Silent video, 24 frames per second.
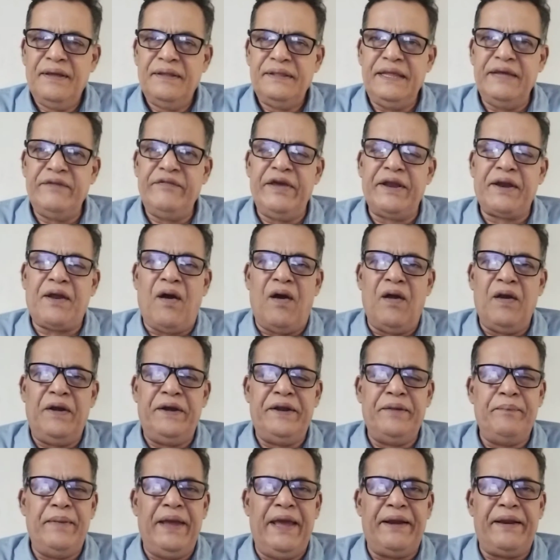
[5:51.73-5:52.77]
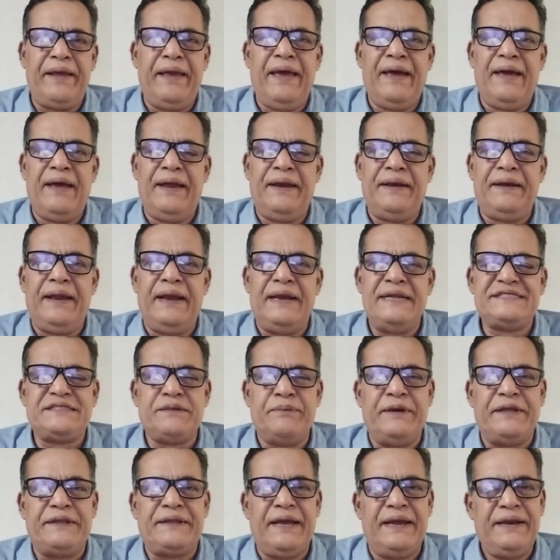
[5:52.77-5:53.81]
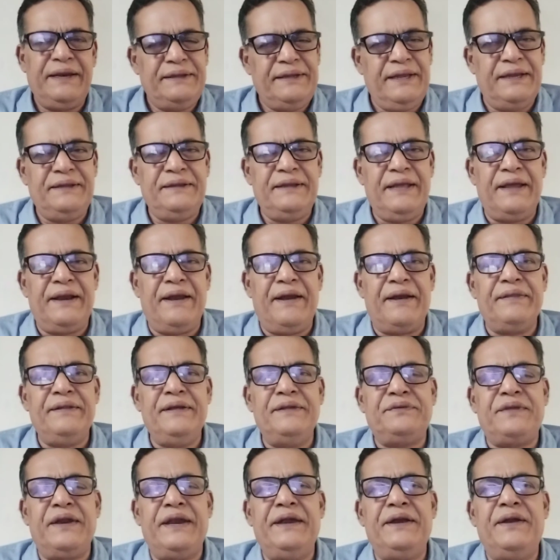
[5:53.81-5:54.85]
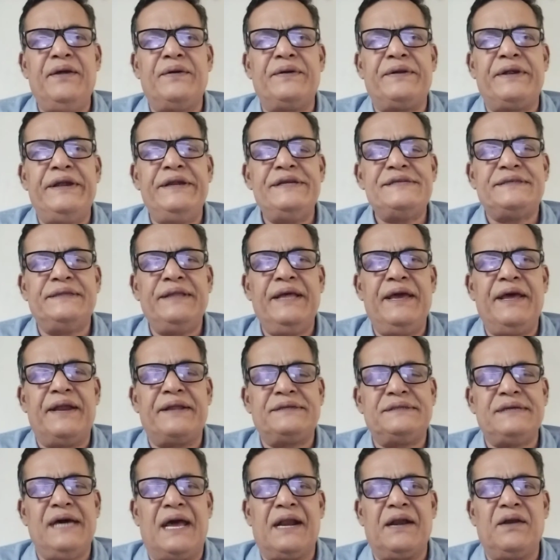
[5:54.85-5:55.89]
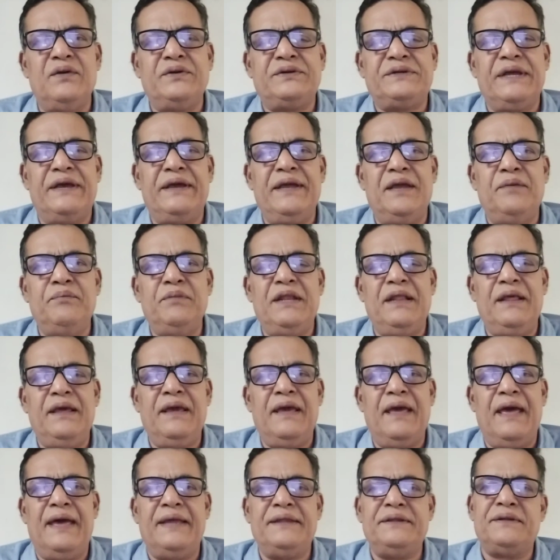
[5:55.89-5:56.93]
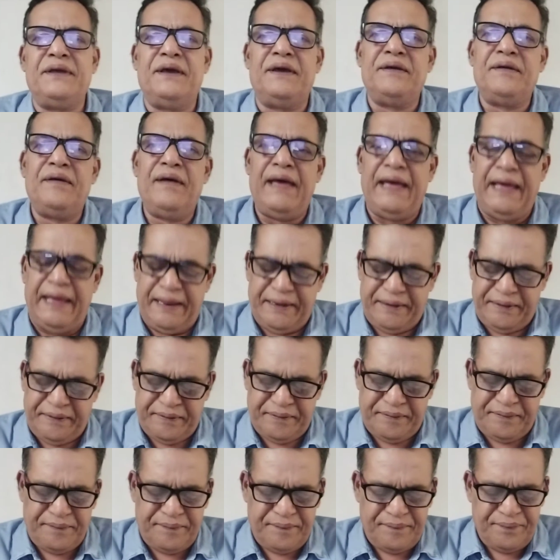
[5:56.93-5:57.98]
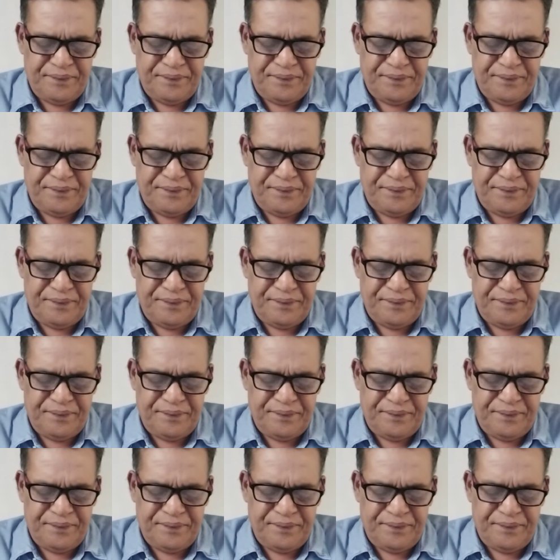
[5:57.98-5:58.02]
They were called Maria and Elizabeth. And then there are the three daughters. They are Charlotte, Emily, and Anne.